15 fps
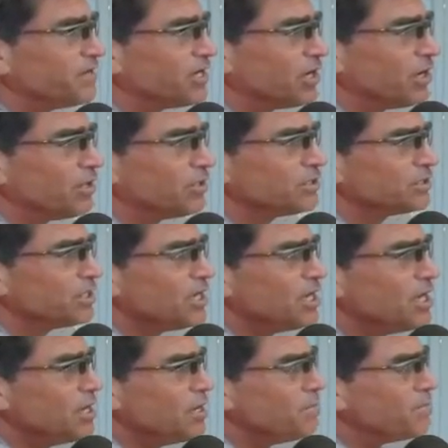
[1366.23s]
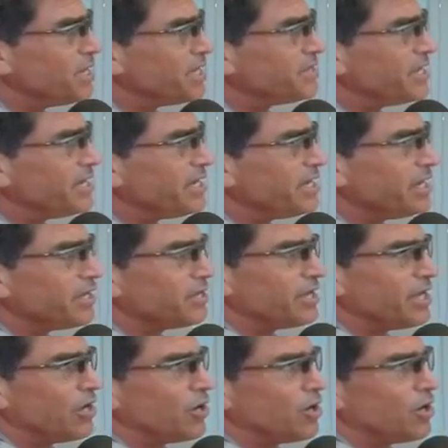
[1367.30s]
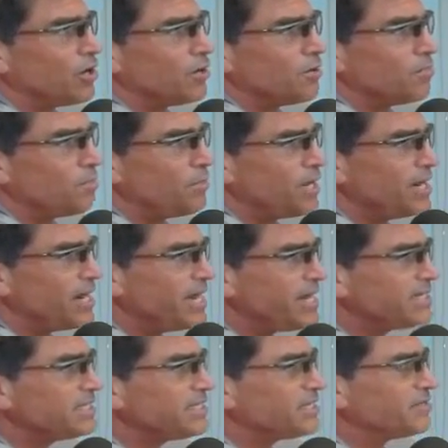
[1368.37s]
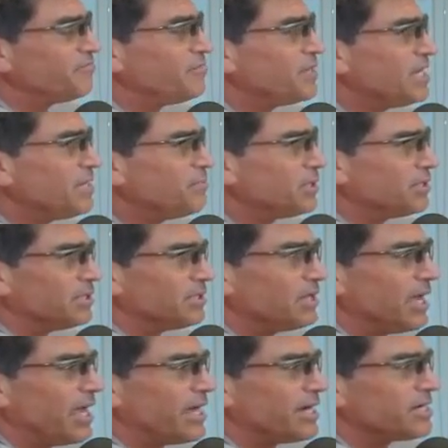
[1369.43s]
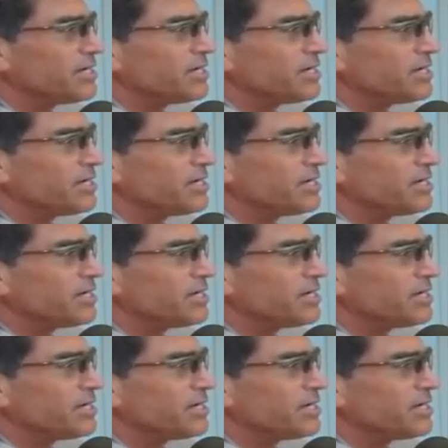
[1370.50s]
goals. But there are plenty of people at